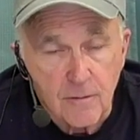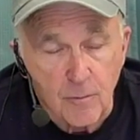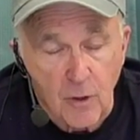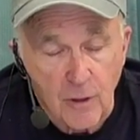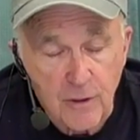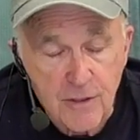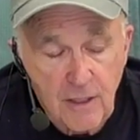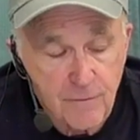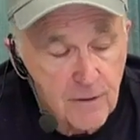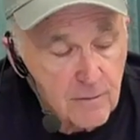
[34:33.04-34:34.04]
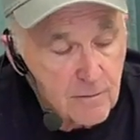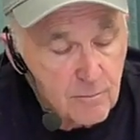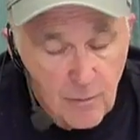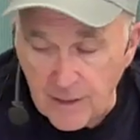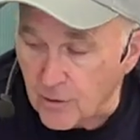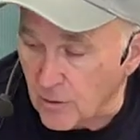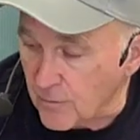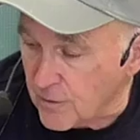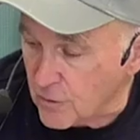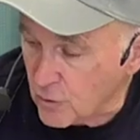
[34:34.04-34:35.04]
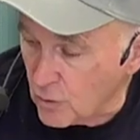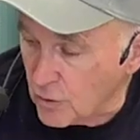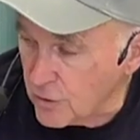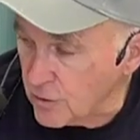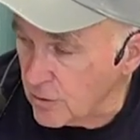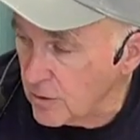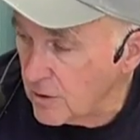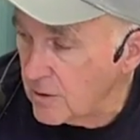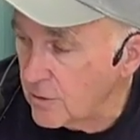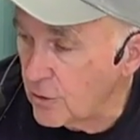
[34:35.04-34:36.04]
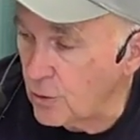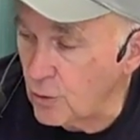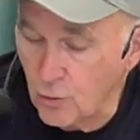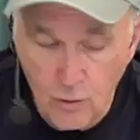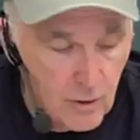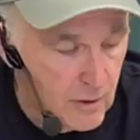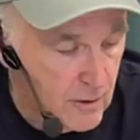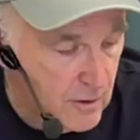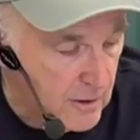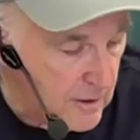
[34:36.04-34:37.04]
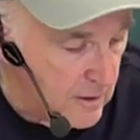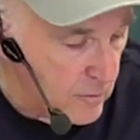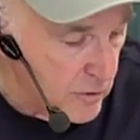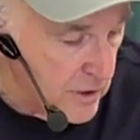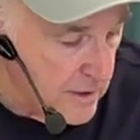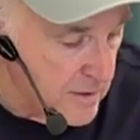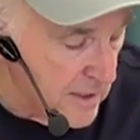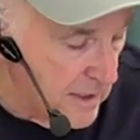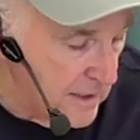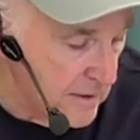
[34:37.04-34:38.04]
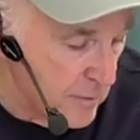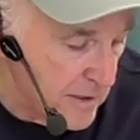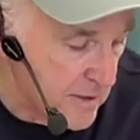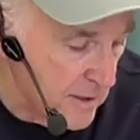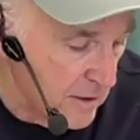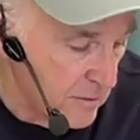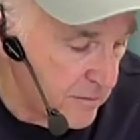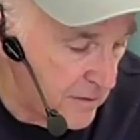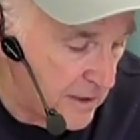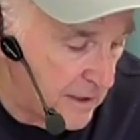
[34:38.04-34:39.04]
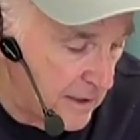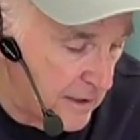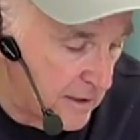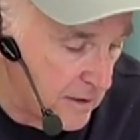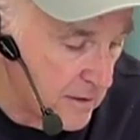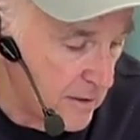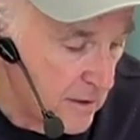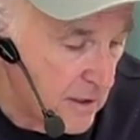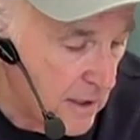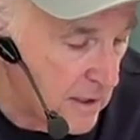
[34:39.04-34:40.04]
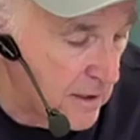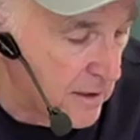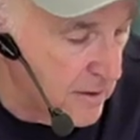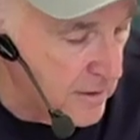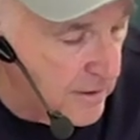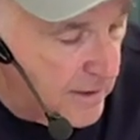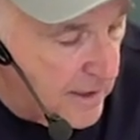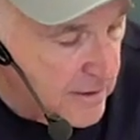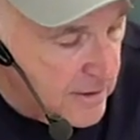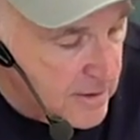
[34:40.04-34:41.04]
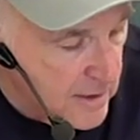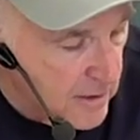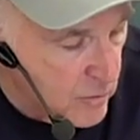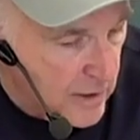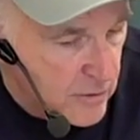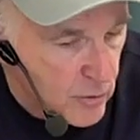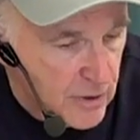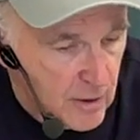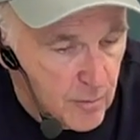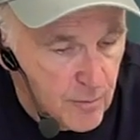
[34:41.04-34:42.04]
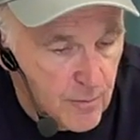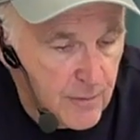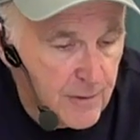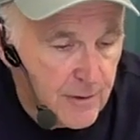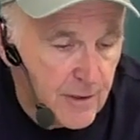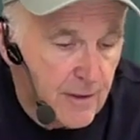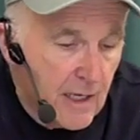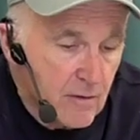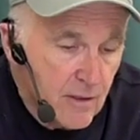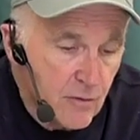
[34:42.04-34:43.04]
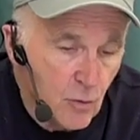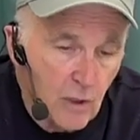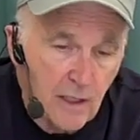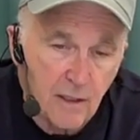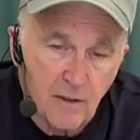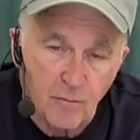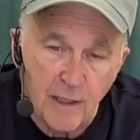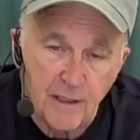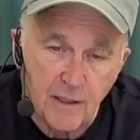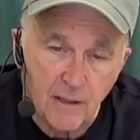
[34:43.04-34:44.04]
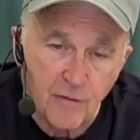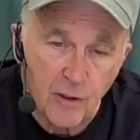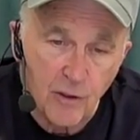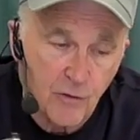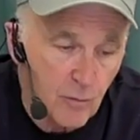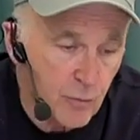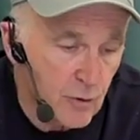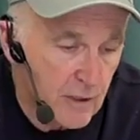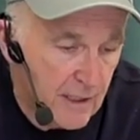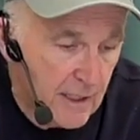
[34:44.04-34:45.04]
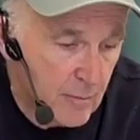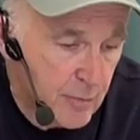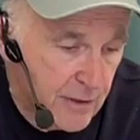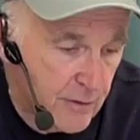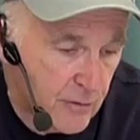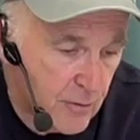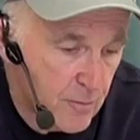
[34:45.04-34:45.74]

Larry Sefton, maker of the Scorcher II, which I designed myself, and that is a razor tip, and that is a way of making a very simple hand piece.